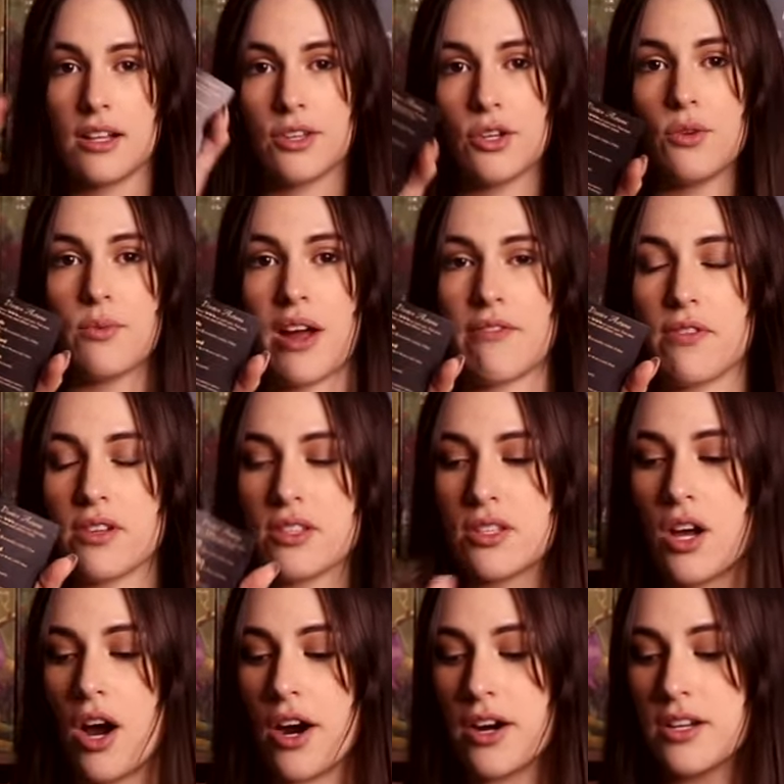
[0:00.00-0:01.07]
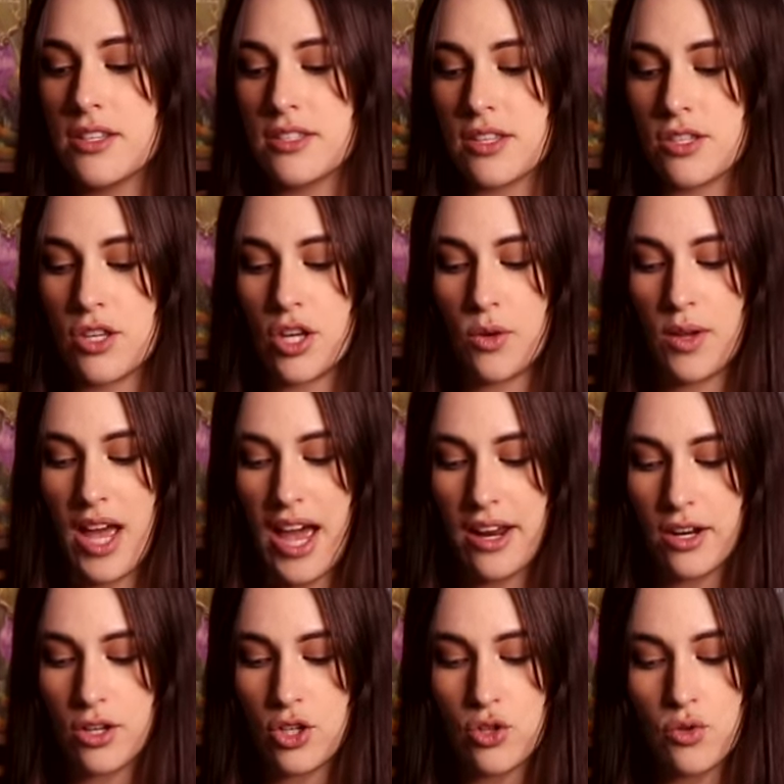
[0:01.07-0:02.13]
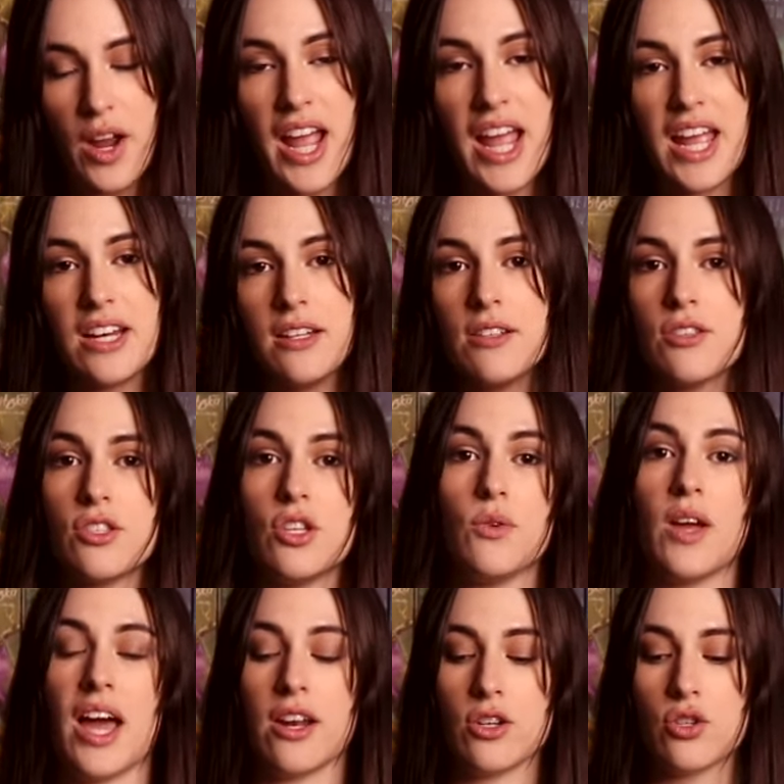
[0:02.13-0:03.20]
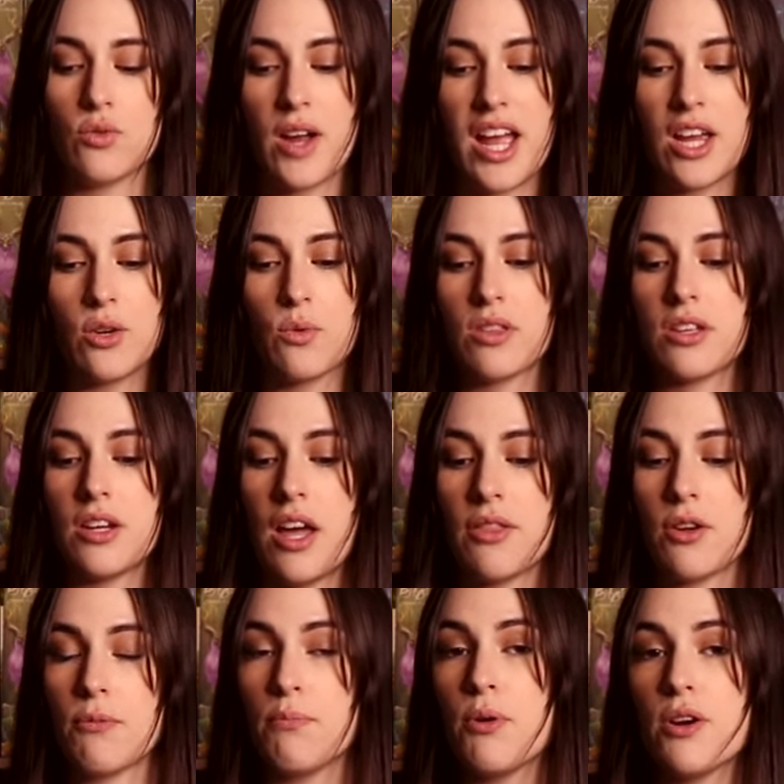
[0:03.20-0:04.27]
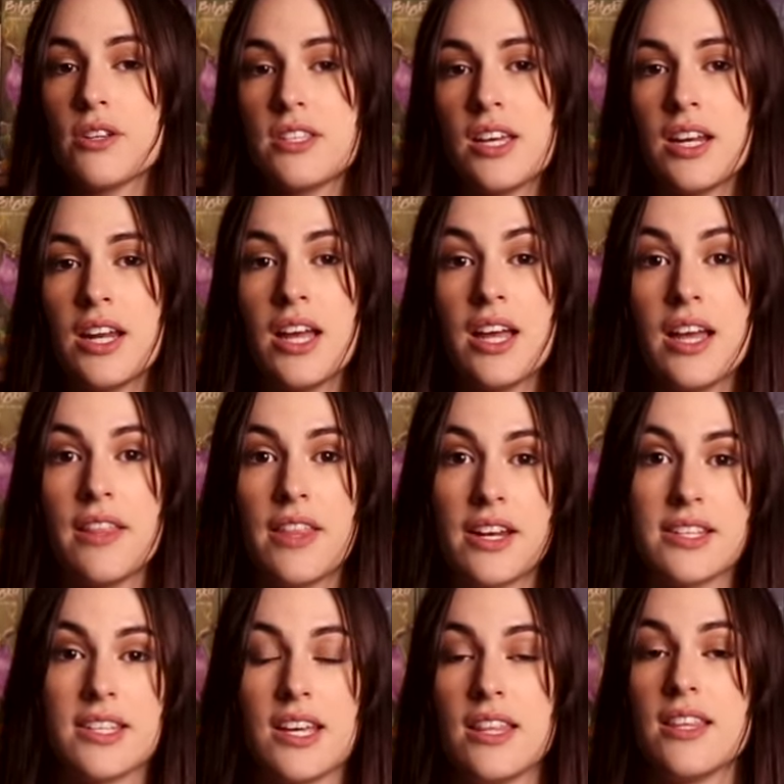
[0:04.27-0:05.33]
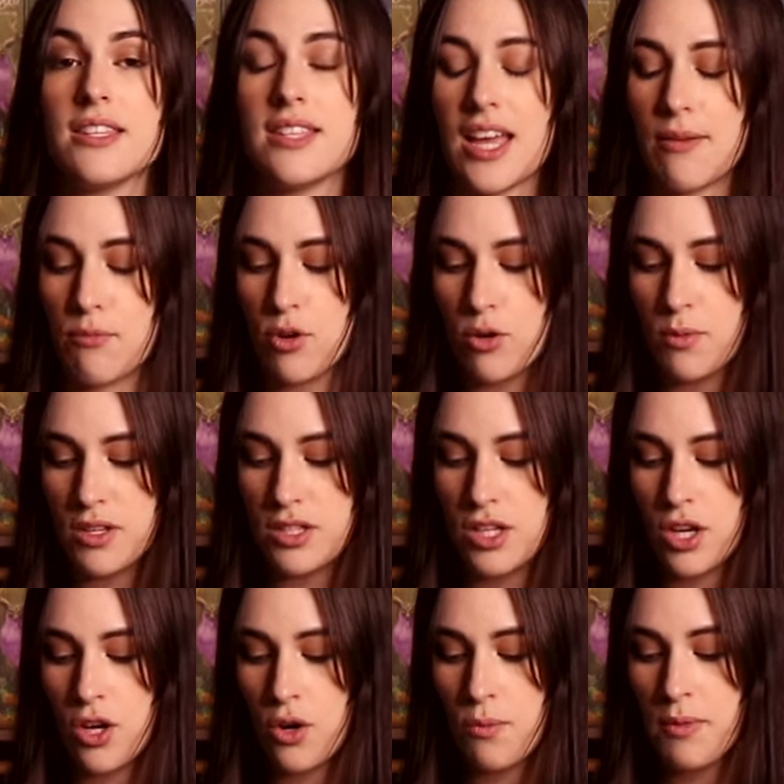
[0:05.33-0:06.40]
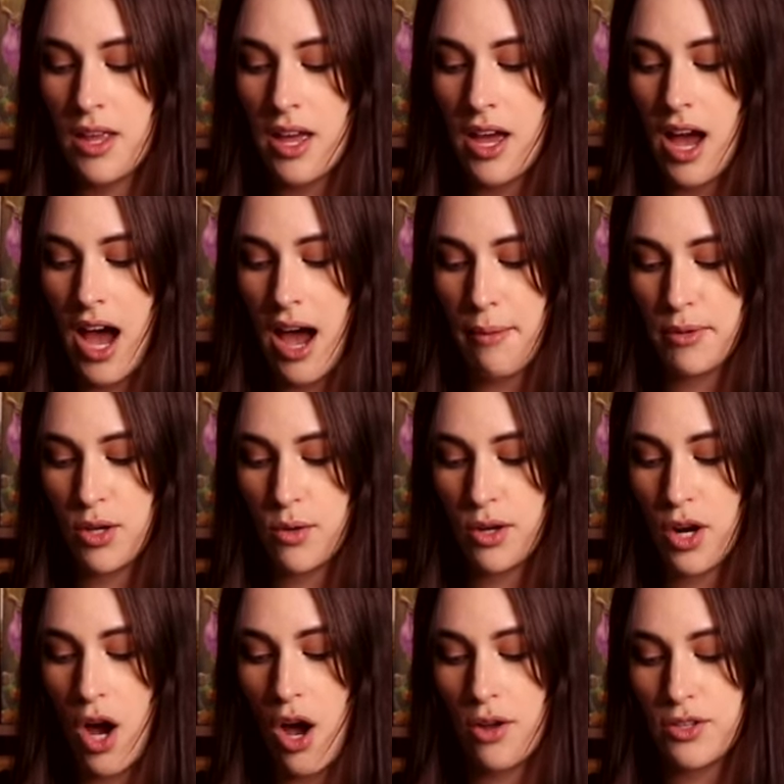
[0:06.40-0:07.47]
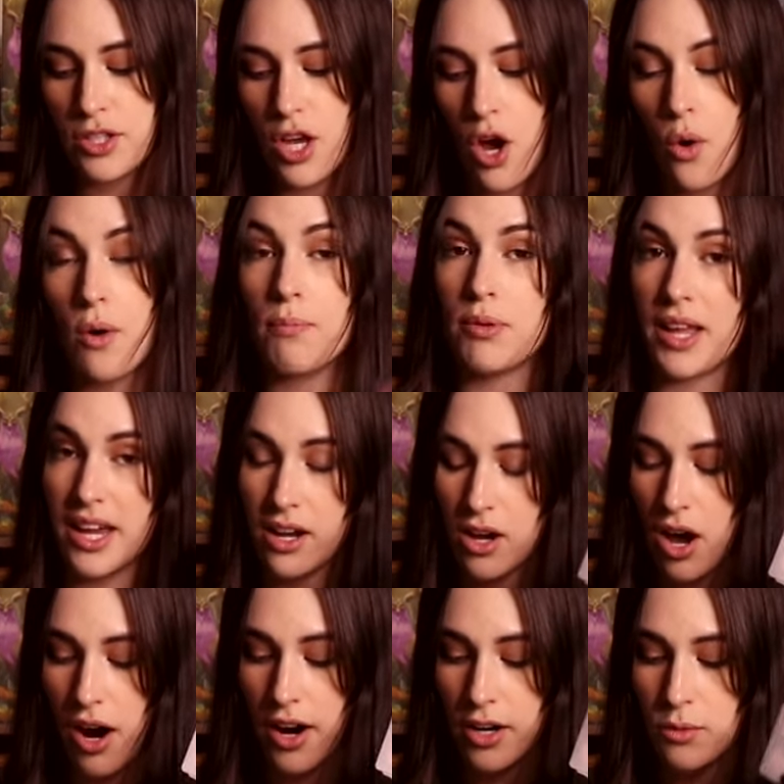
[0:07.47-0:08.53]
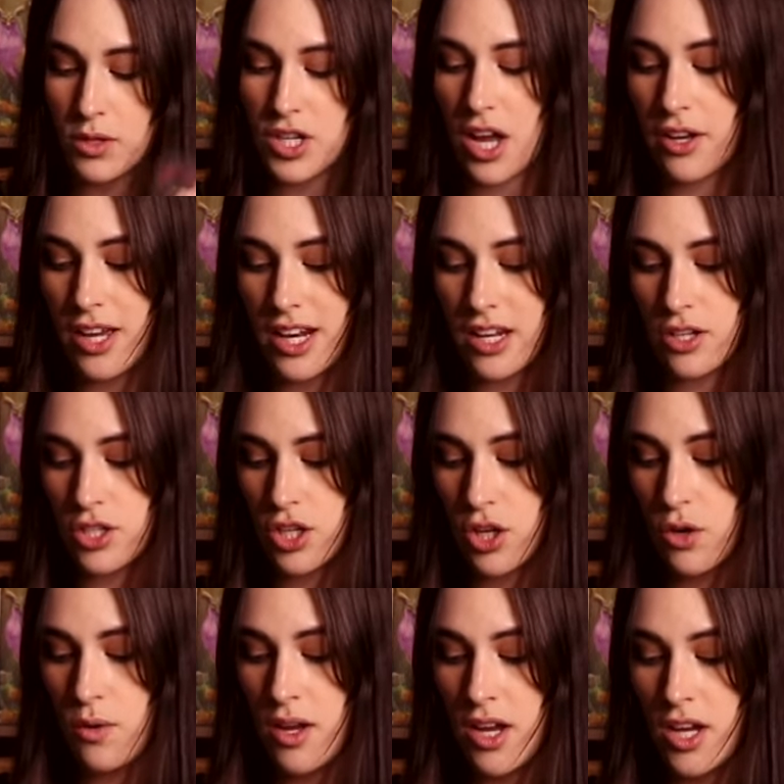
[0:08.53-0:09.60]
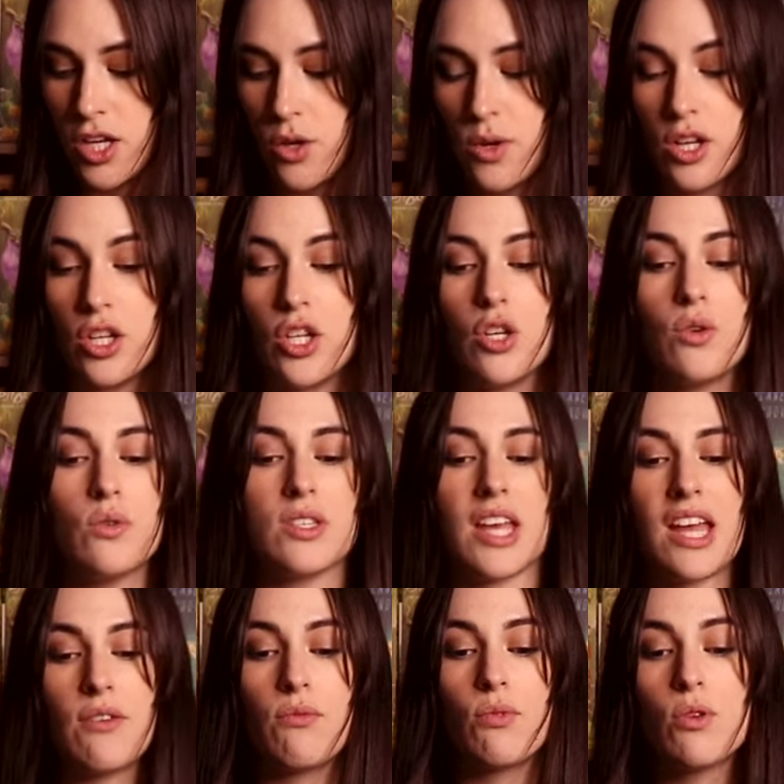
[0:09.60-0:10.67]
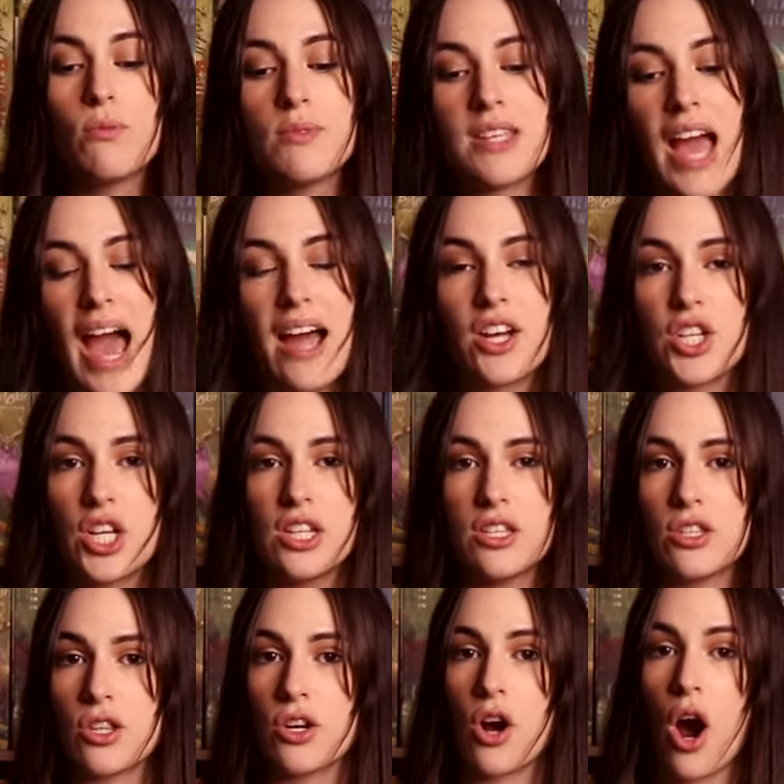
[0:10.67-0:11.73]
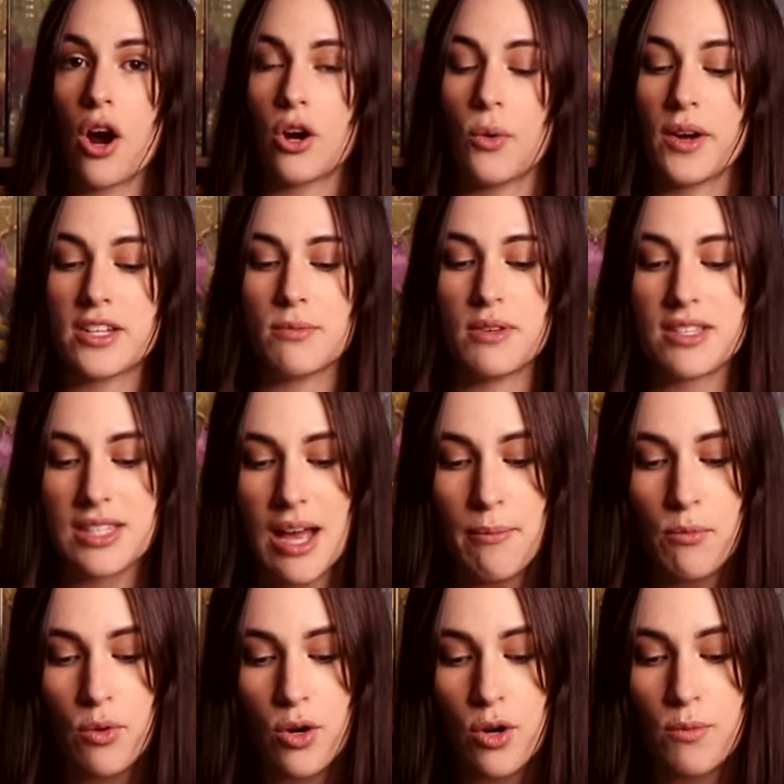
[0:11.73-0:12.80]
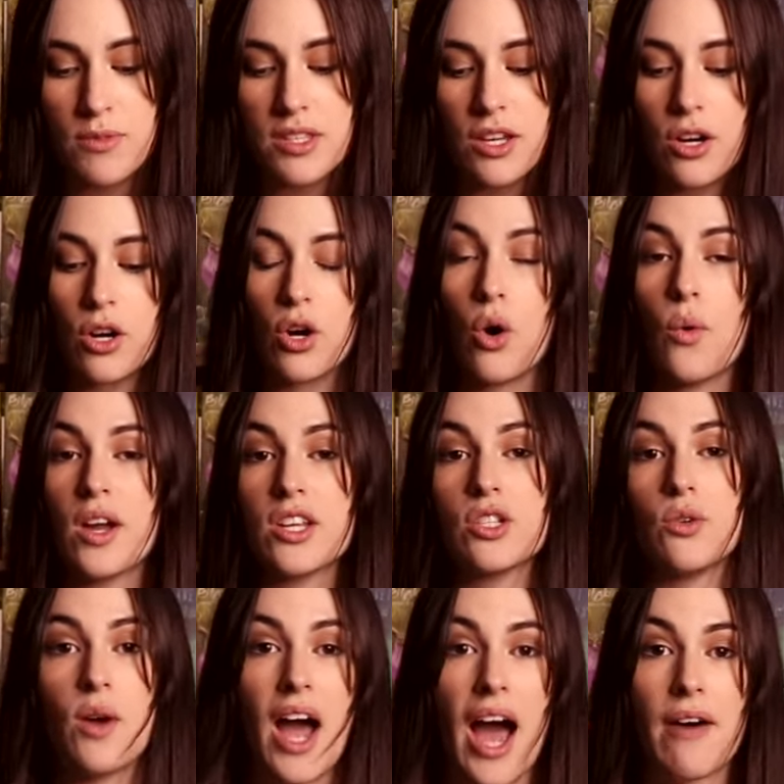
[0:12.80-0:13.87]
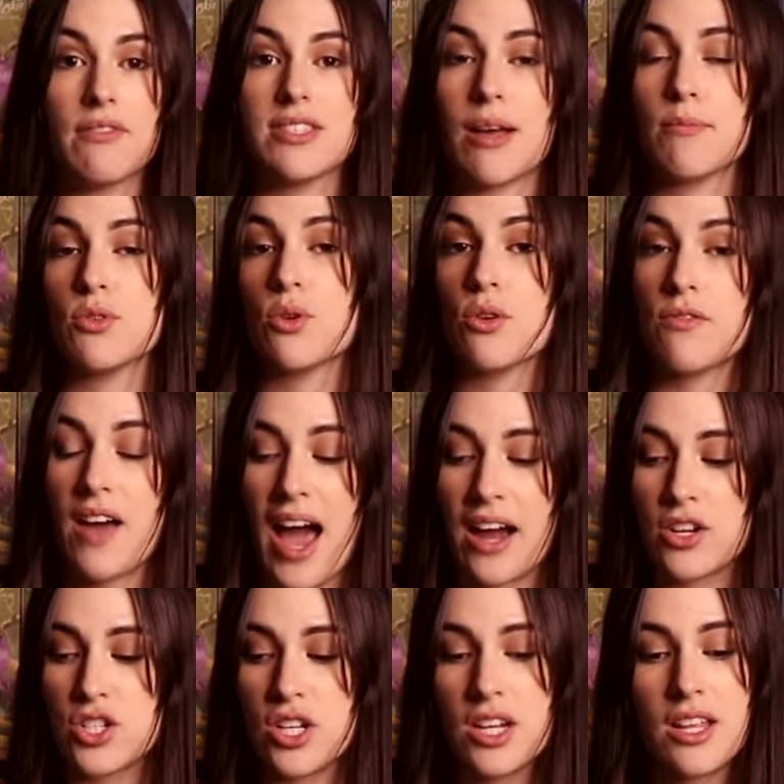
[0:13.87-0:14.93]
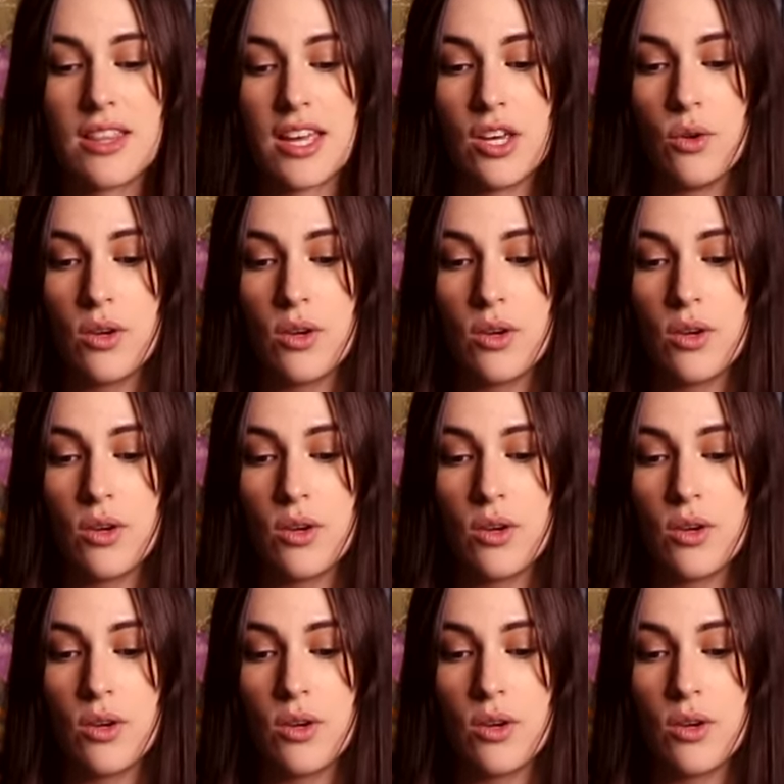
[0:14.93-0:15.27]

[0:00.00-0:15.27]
little reference cards. So you can trade. So you can trade with another person that is in the same room as you. You can also play a card, which I'll get into. You can use a room's action. So there are going to be some rooms that are going to have some sort of action that you